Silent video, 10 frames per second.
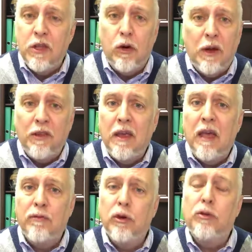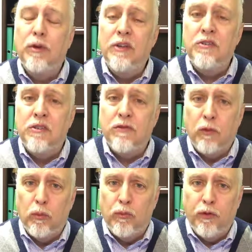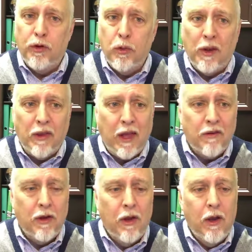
though, and they have good reasons for doing that.